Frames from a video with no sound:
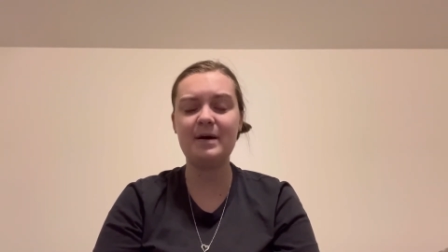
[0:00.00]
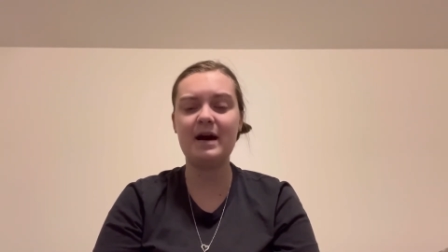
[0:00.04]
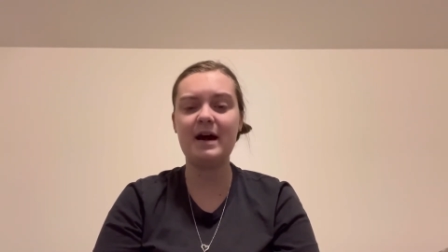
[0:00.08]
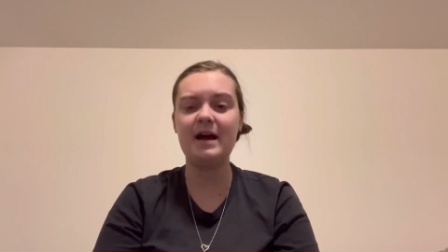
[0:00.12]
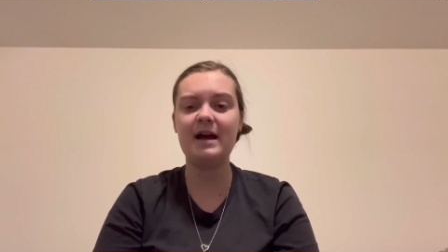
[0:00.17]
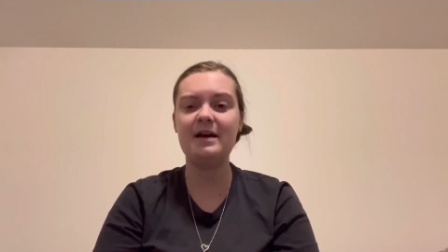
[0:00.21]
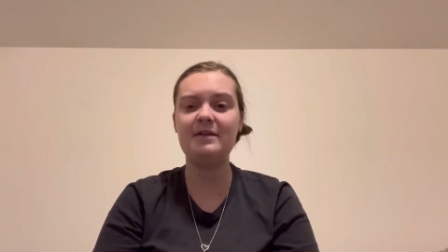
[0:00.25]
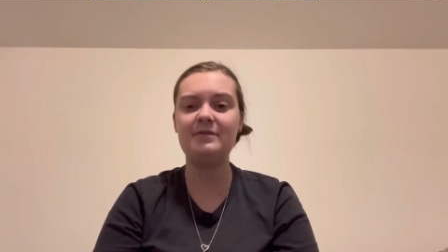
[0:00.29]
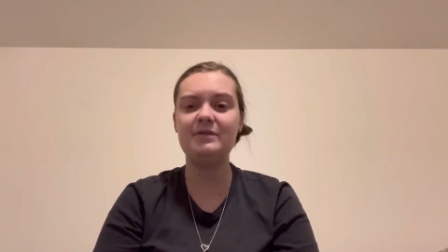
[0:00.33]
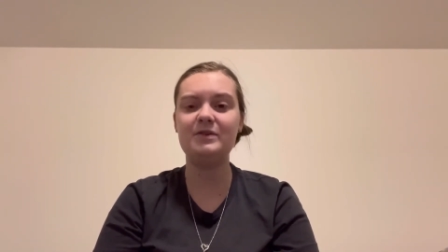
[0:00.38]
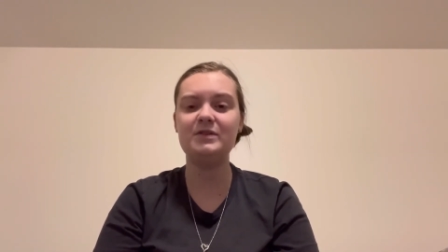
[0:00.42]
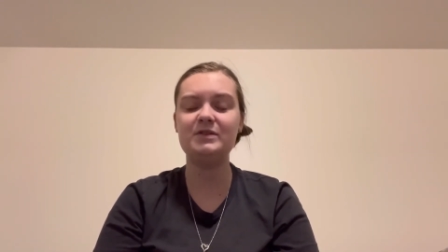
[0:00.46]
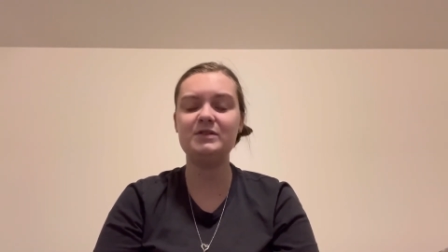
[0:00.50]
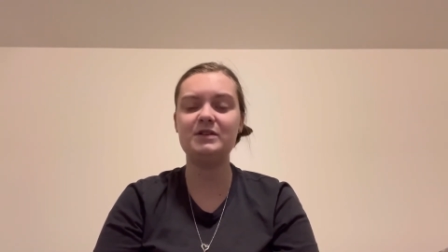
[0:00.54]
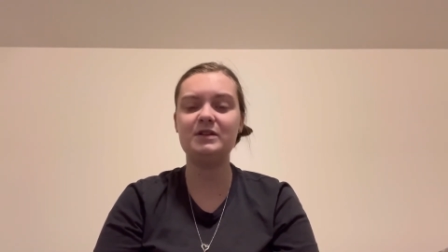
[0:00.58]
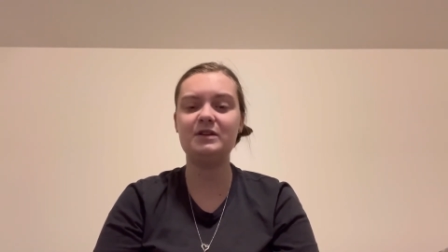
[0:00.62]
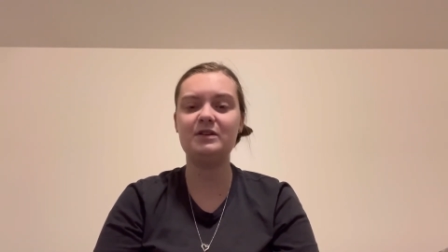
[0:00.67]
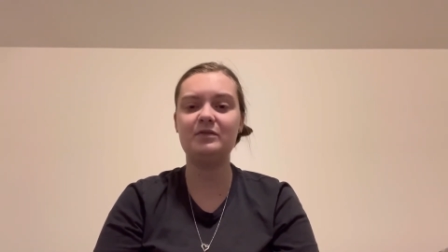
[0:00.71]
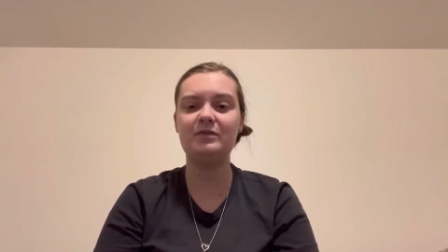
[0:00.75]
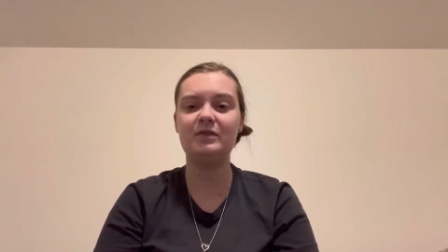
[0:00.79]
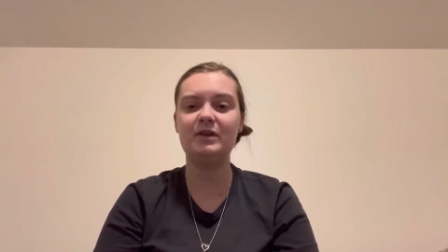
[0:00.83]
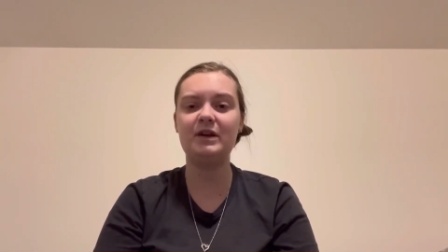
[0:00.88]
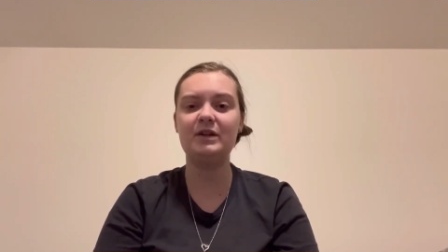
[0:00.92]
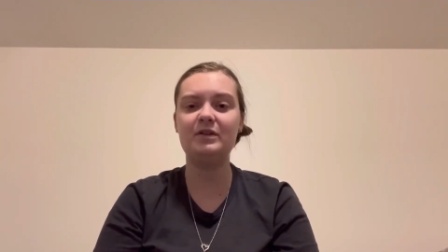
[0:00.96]
I have used it a
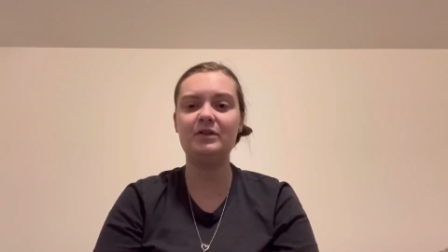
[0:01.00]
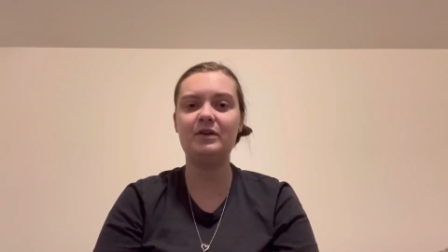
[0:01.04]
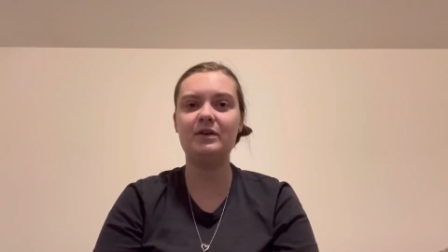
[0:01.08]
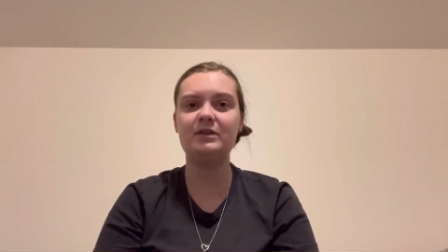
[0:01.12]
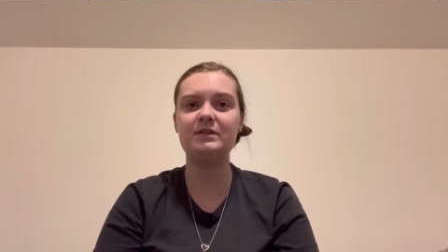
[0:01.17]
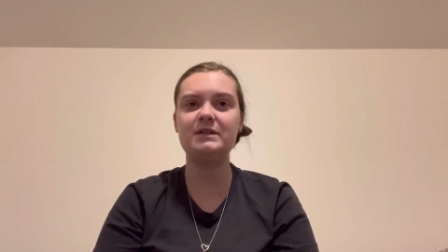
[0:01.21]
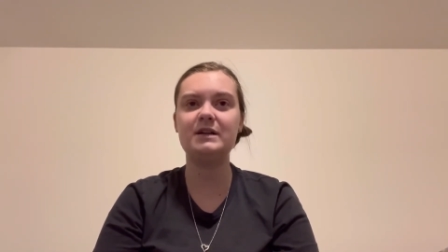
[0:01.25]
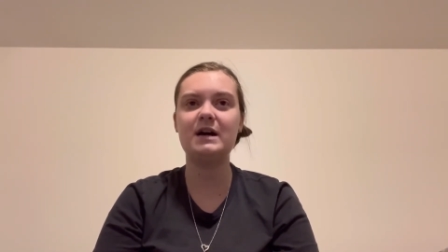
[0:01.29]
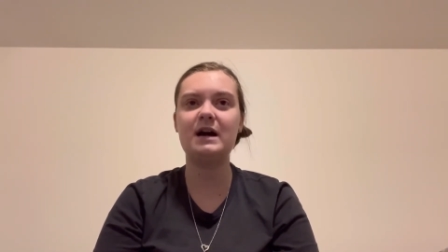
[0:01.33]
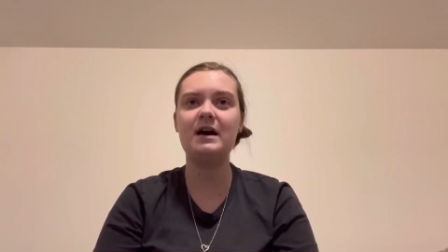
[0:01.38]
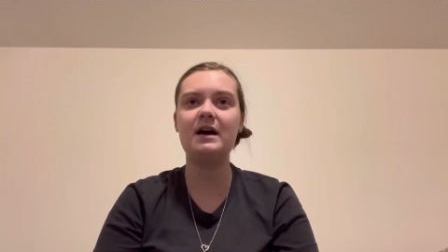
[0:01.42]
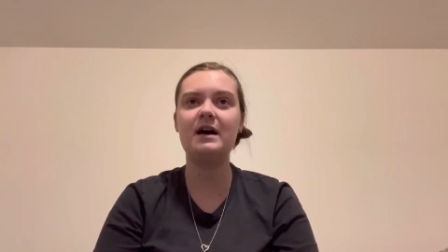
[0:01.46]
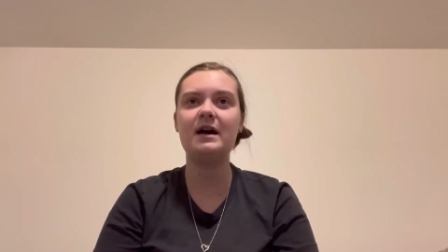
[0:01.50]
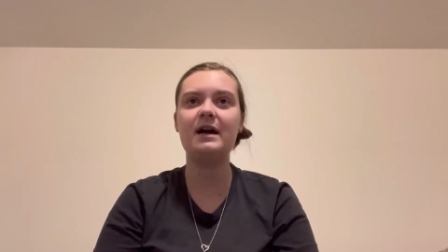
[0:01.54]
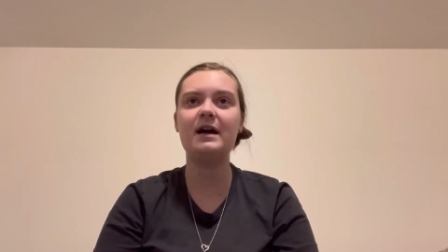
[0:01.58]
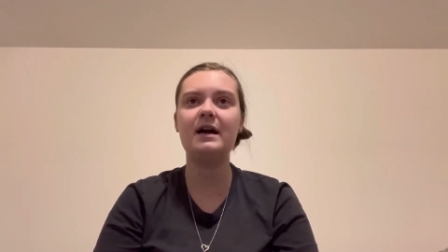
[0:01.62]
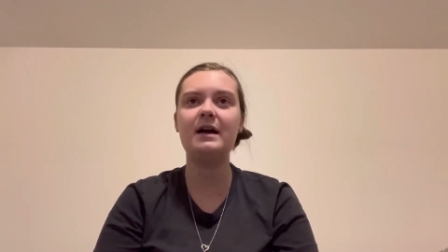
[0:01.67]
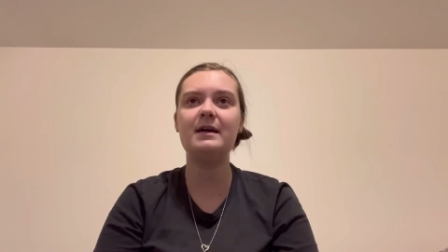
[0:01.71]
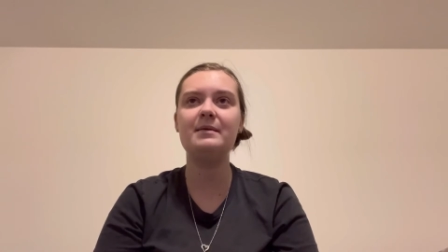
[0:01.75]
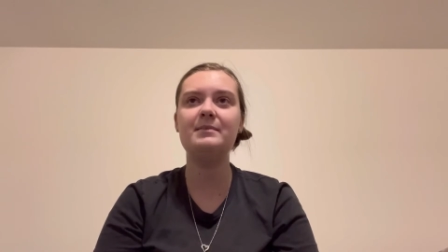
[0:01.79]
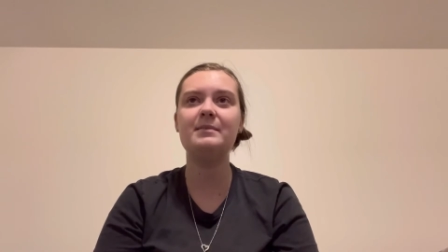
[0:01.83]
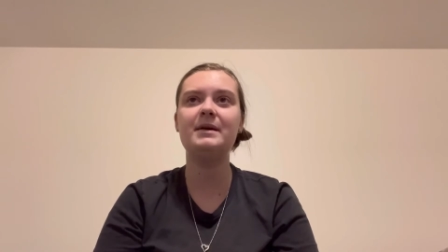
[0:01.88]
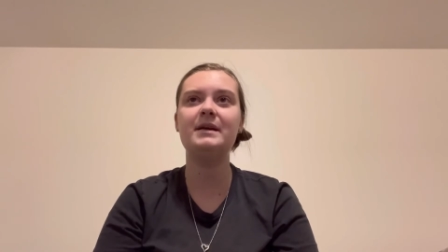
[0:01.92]
really long time.